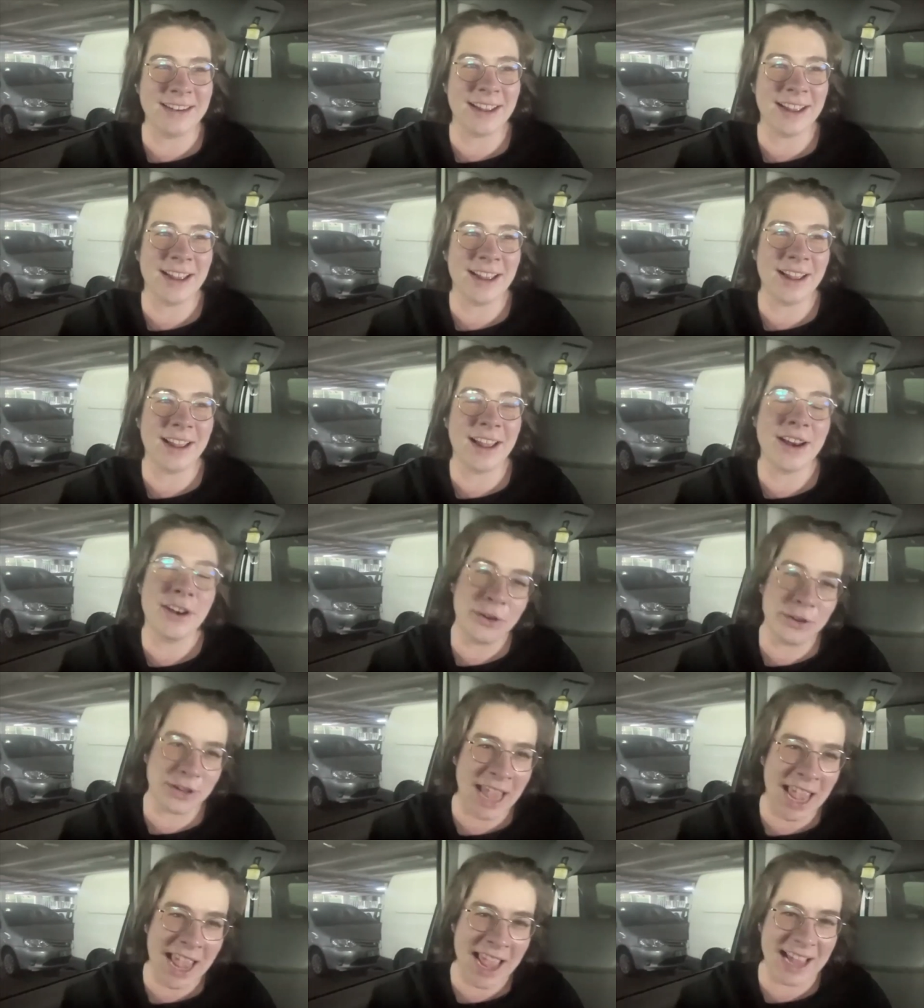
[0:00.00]
uh, and who
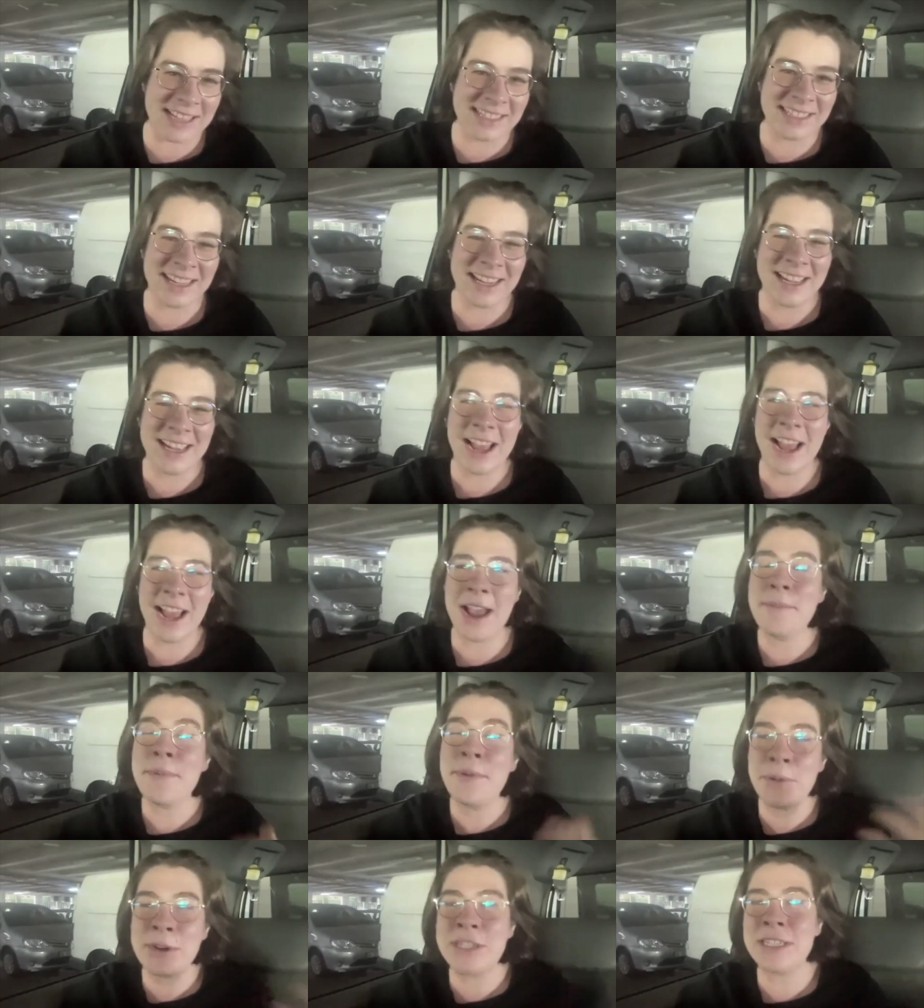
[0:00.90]
cares
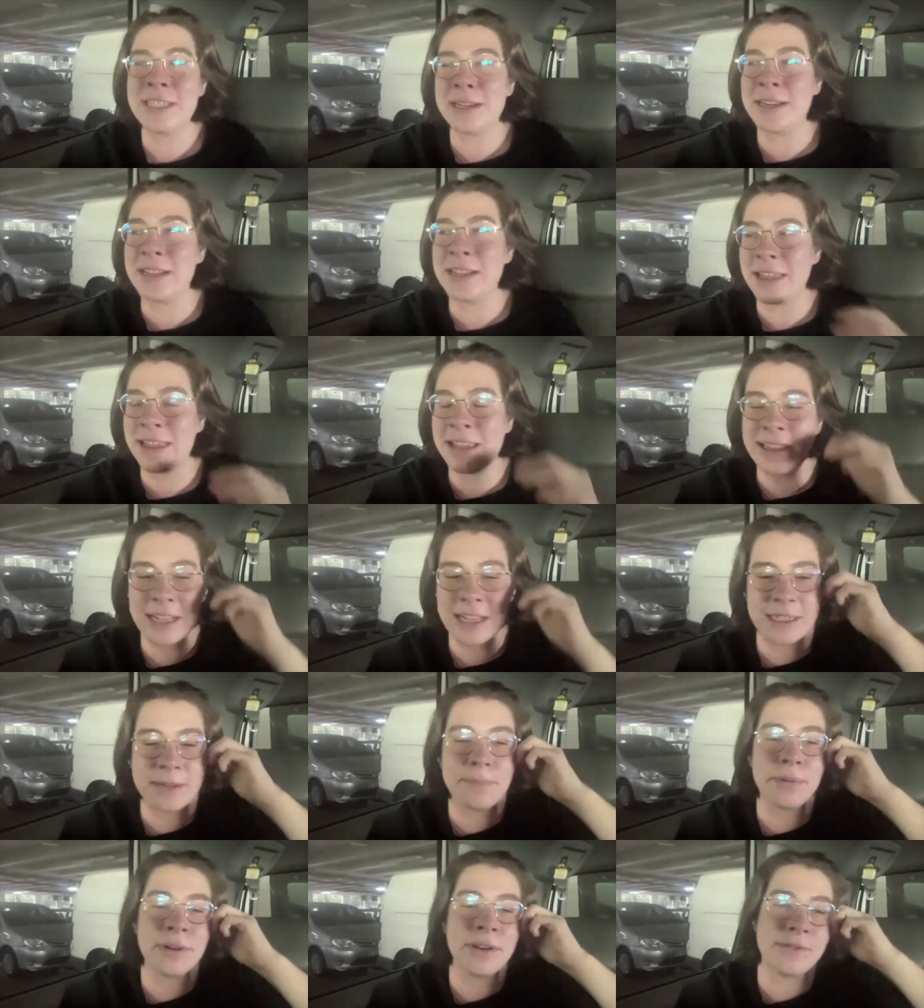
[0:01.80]
um, which is a, a, thing
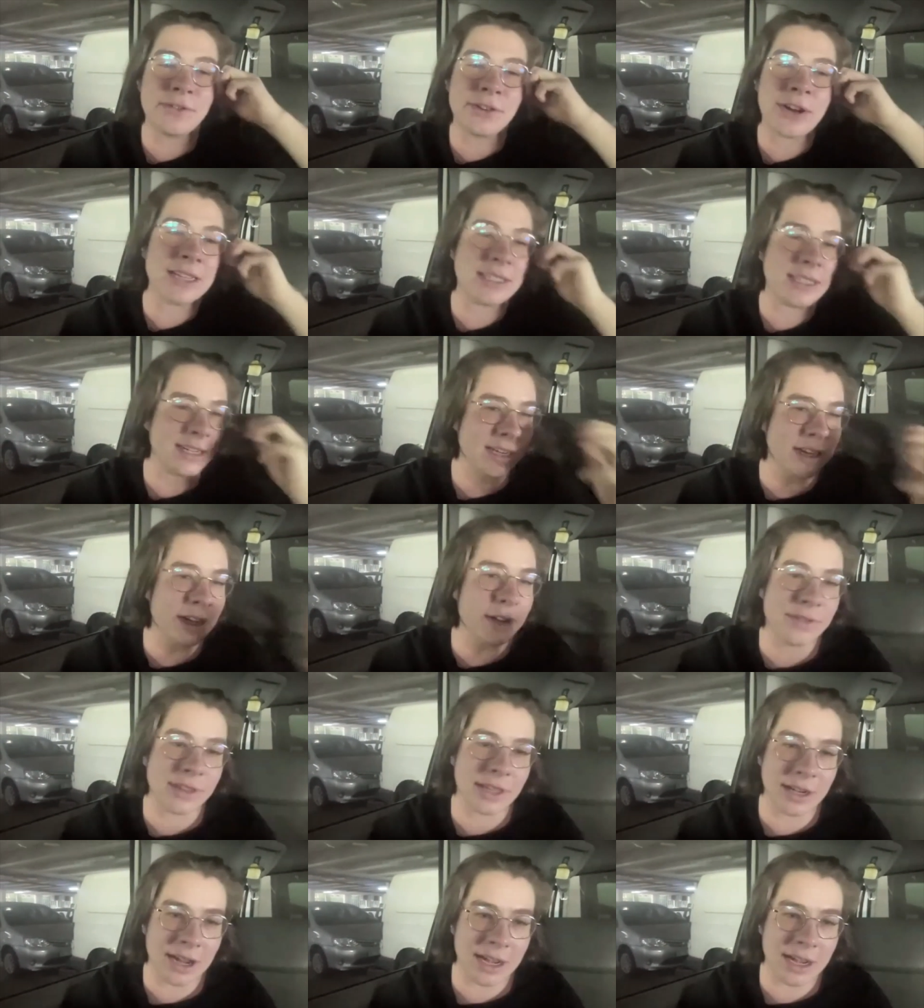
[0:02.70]
that's improved drastically
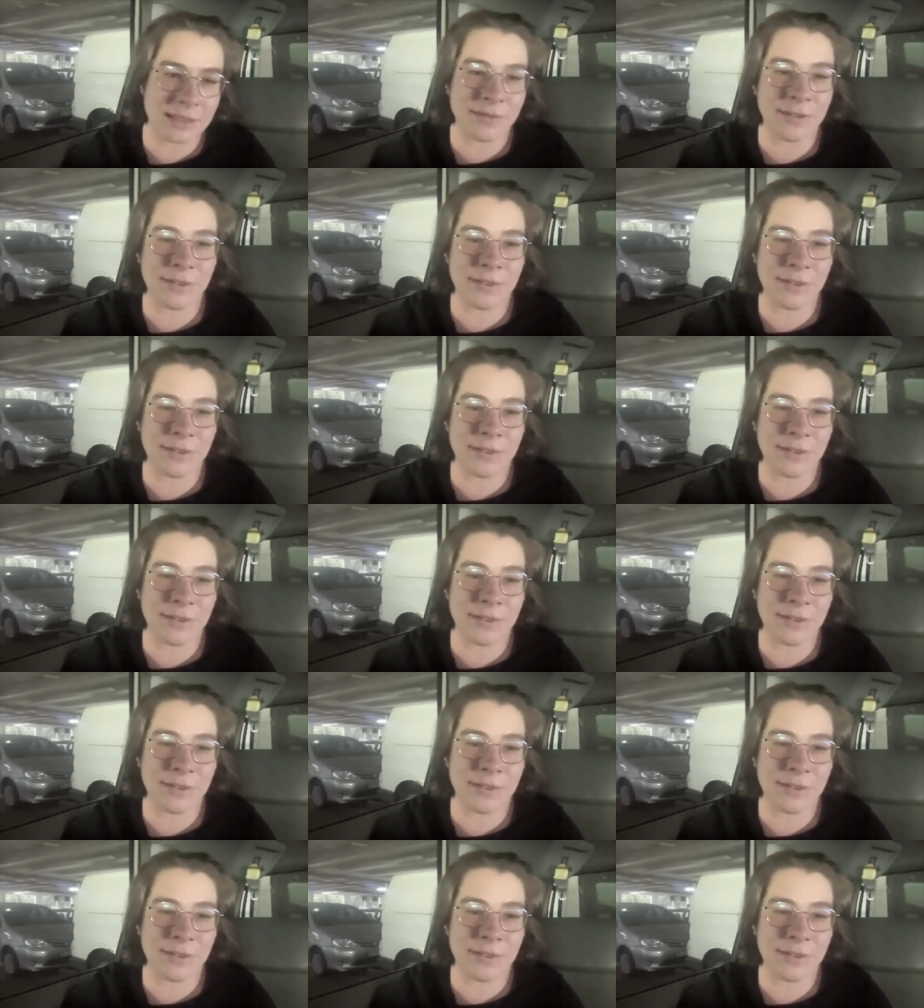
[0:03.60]
over the last